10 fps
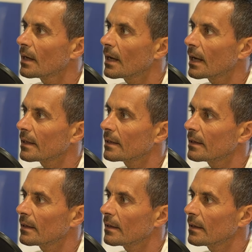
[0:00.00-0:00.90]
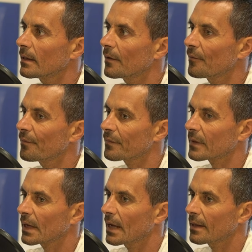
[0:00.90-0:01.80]
and um,
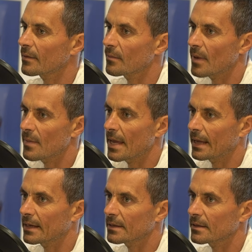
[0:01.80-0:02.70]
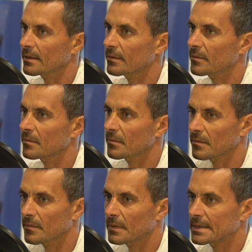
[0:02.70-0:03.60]
and maybe I can
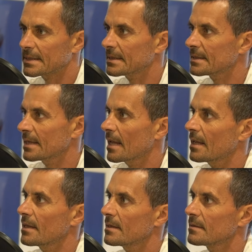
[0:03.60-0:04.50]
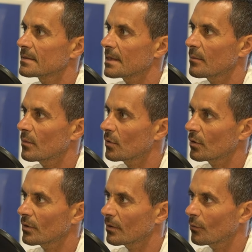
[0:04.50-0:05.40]
say some
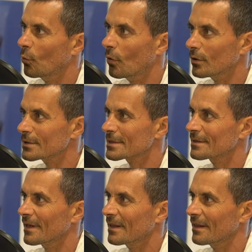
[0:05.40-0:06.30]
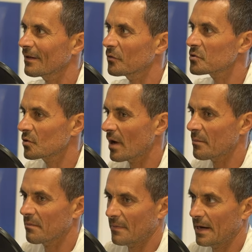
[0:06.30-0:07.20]
more words. And also
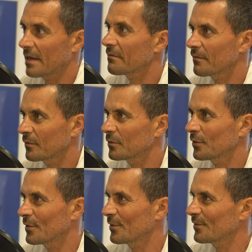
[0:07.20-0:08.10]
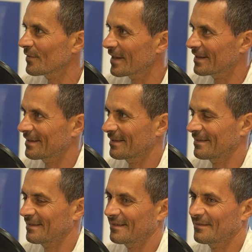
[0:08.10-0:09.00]
I'm grateful to you that
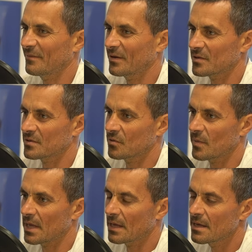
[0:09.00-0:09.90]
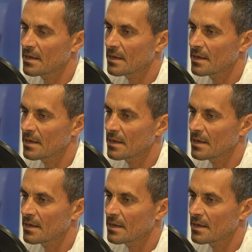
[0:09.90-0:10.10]
because to me,